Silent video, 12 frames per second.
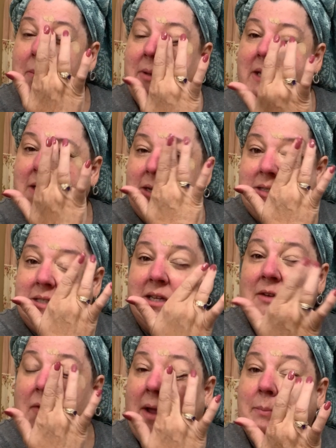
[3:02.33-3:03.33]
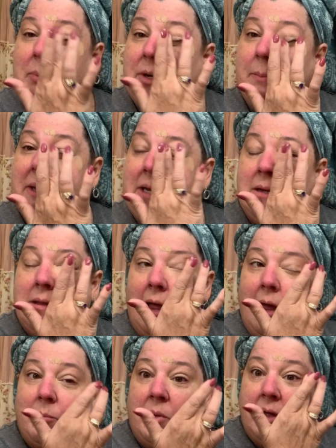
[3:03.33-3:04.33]
Because if I put a big
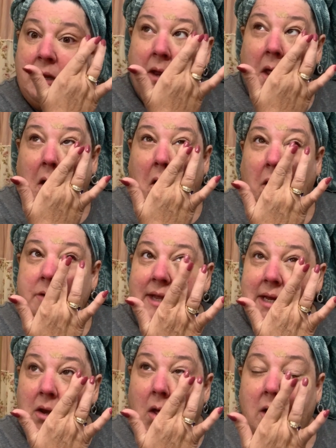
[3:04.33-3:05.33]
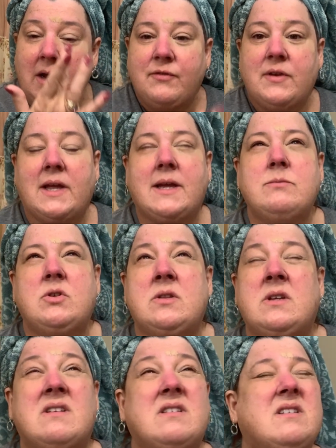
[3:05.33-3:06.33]
glop on all day long, I feel like I'm doing
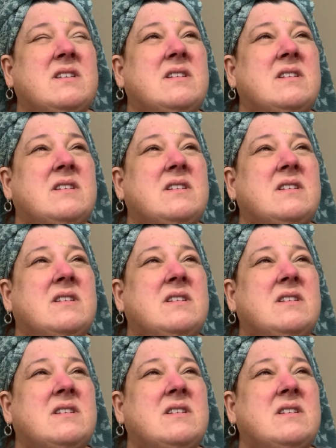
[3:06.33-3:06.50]
this.